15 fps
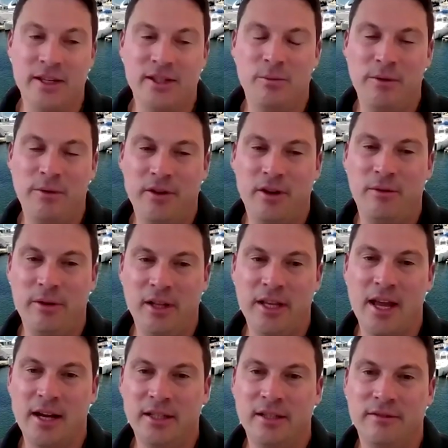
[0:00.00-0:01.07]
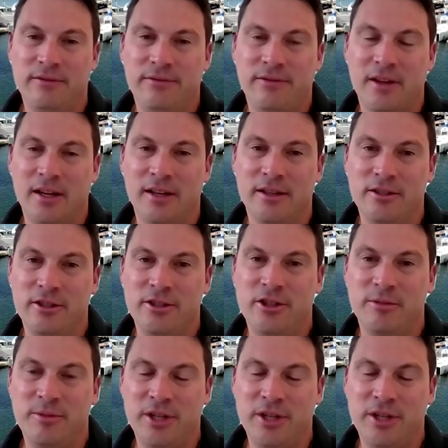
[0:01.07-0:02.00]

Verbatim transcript: So we've got a really active YouTube